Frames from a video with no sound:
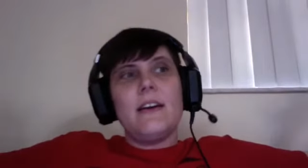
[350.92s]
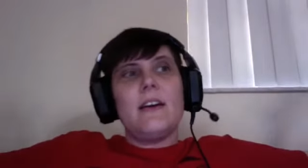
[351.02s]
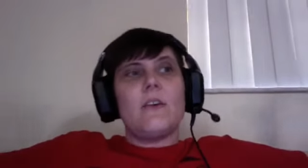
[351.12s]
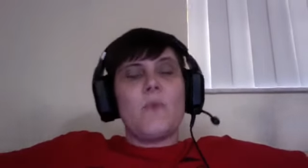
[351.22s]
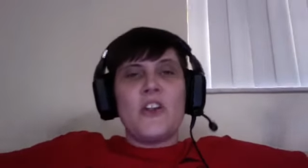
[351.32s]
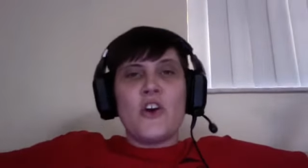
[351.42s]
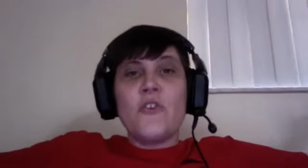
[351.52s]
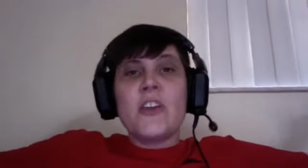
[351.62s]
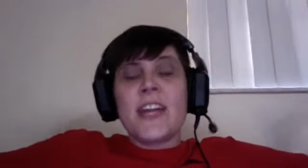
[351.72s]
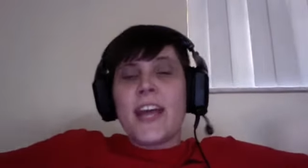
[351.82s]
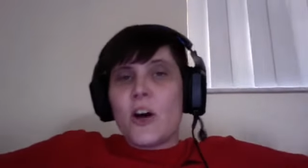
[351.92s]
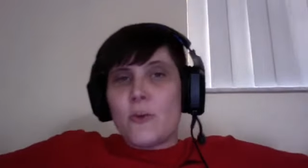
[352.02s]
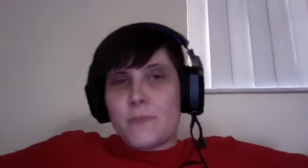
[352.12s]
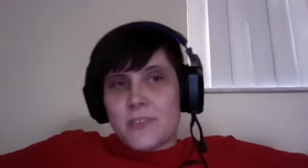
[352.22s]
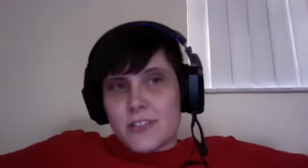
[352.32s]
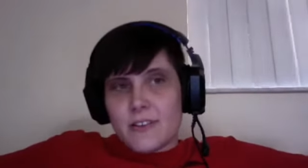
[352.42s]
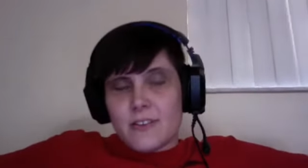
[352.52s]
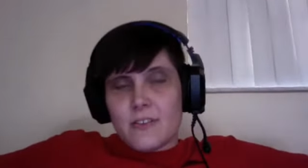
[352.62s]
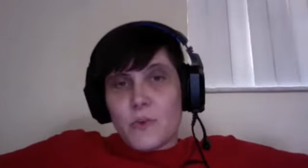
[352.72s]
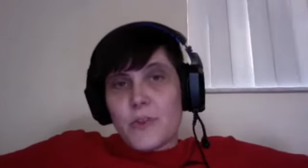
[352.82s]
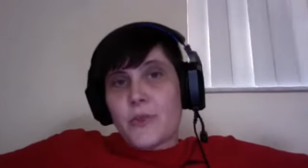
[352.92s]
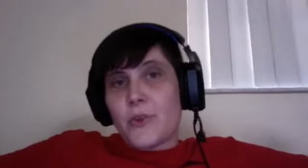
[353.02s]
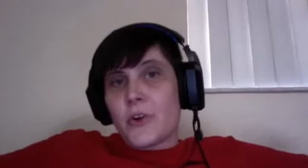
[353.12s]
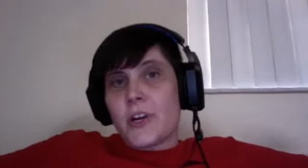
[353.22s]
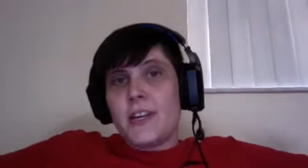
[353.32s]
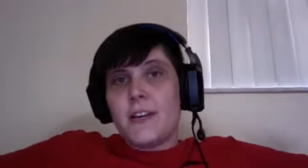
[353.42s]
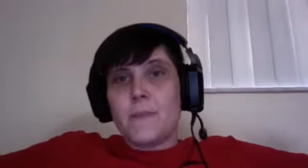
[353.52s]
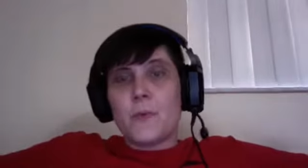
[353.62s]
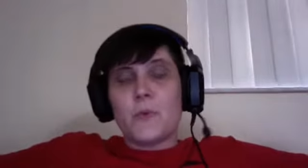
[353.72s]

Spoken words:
We know that it helps with authority,